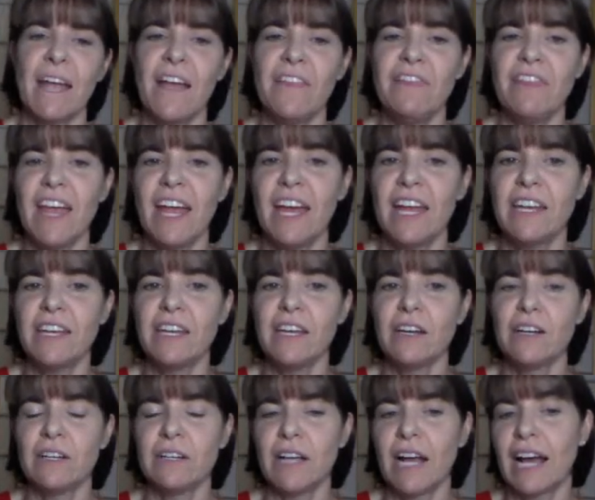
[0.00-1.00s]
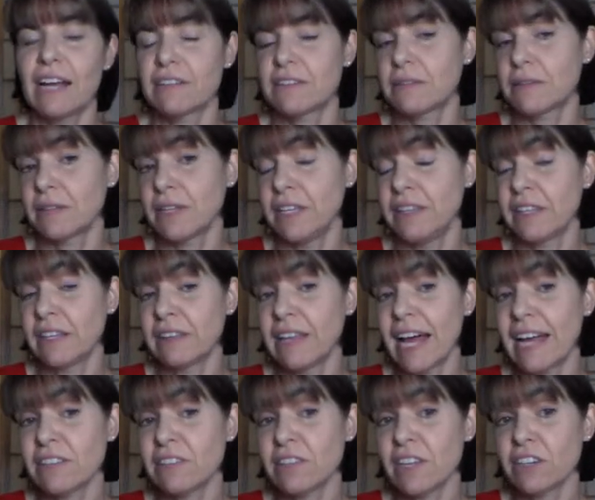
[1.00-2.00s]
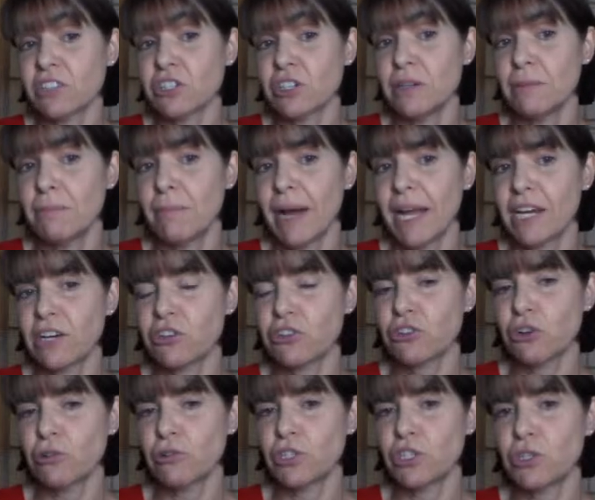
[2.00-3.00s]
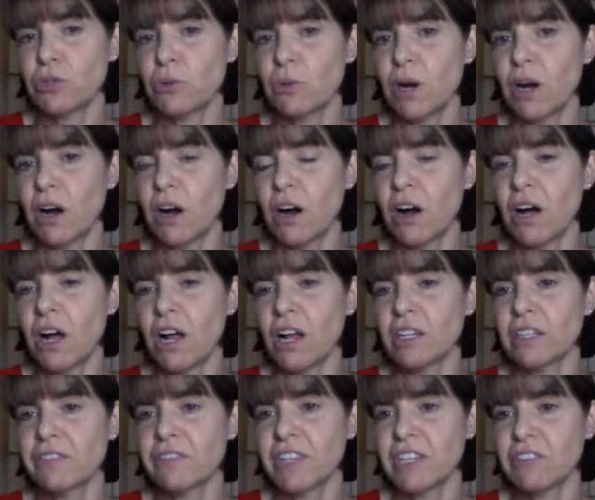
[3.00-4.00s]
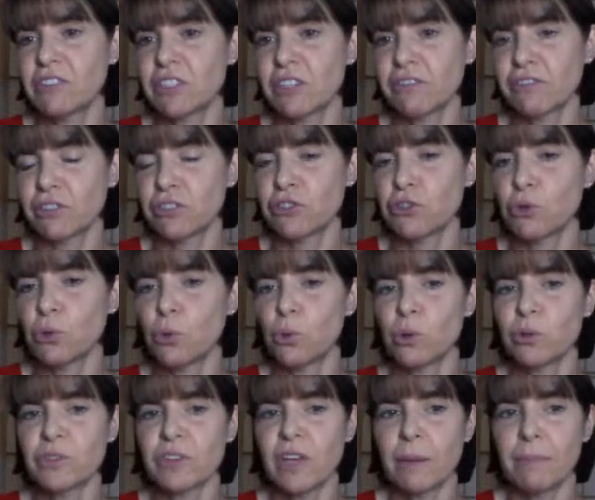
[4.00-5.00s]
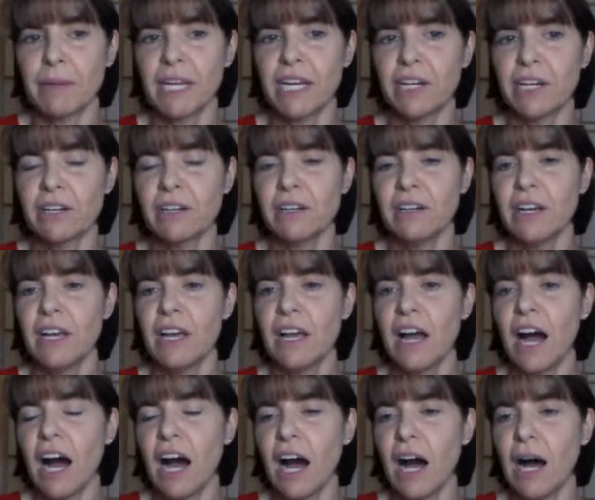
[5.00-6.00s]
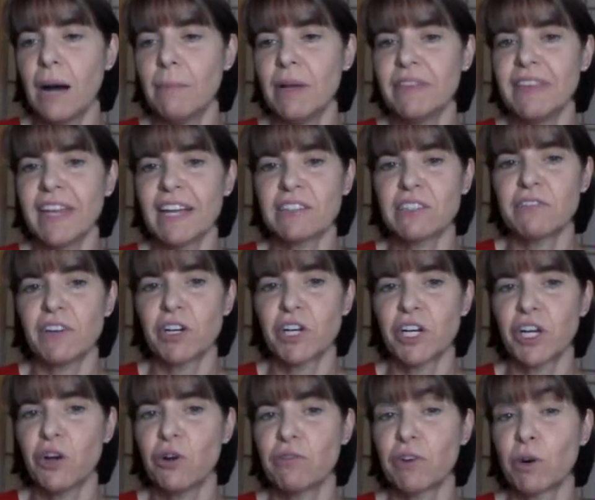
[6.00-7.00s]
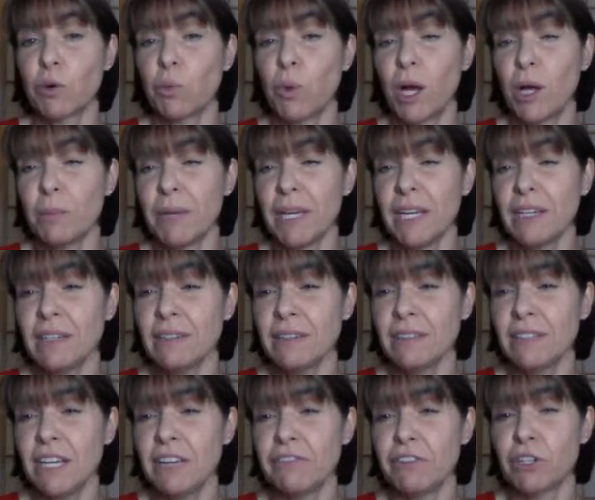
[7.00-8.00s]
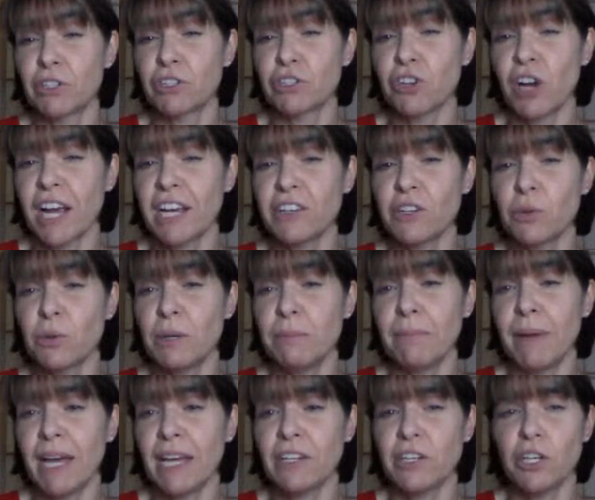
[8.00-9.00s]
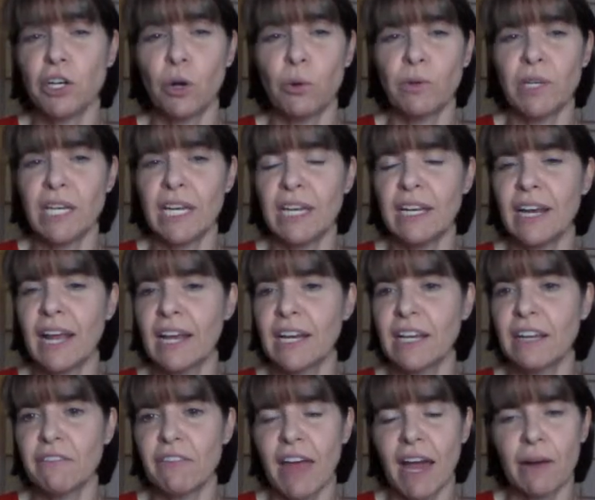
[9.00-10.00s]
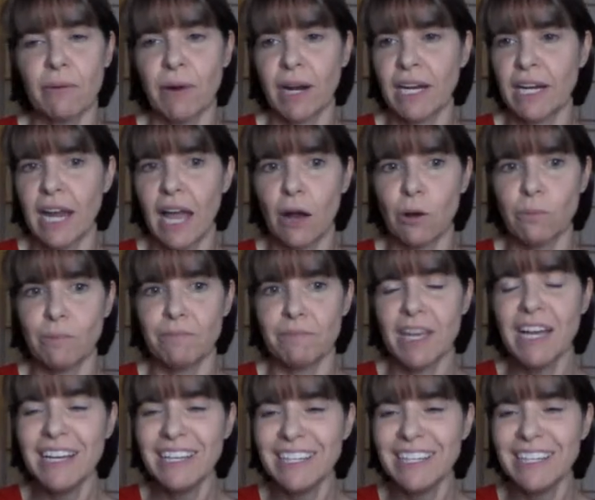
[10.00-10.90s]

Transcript: And then, as in the last session, Mike showed you all of these different tools up here. That's very overwhelming. If you're trying to embed, you don't need any of that right now.